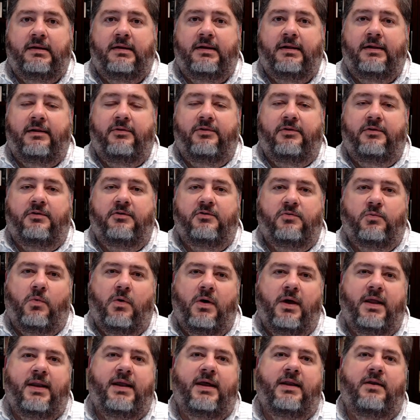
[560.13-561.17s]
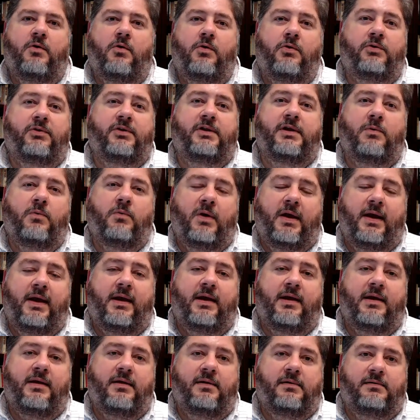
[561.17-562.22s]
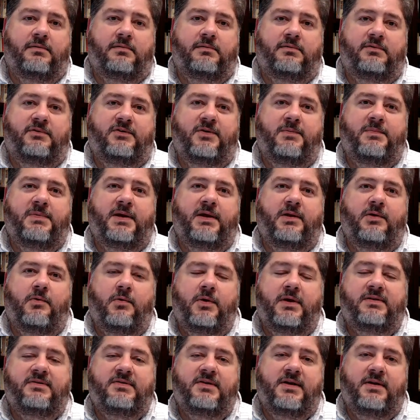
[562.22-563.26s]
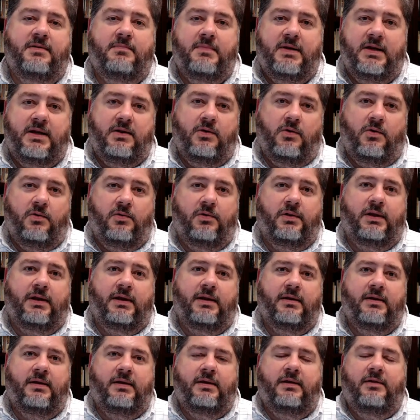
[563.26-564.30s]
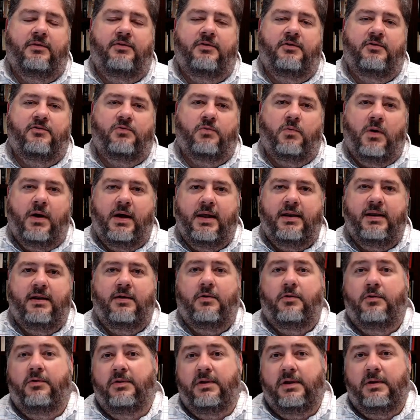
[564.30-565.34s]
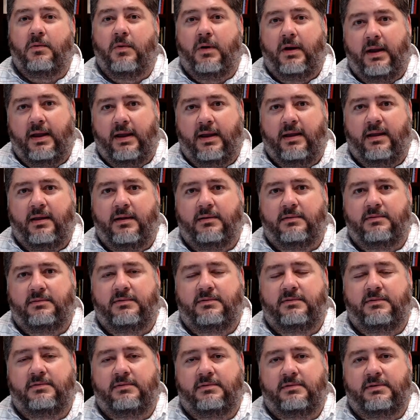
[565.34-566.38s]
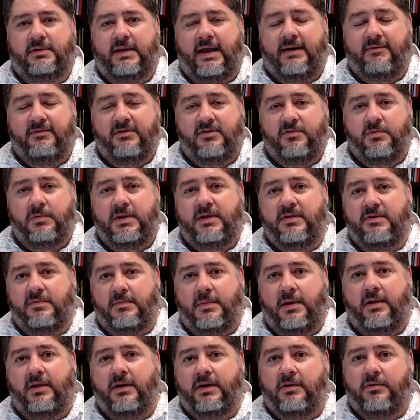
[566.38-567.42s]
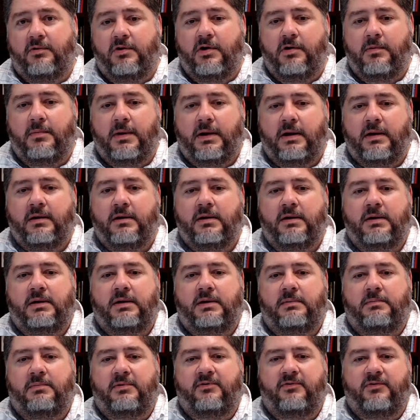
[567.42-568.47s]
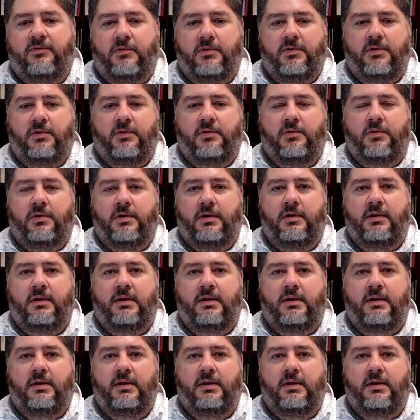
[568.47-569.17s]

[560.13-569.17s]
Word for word: There's one and only way to be anointed and made holy. There's one and only way to have a sweet smelling aroma before the Lord.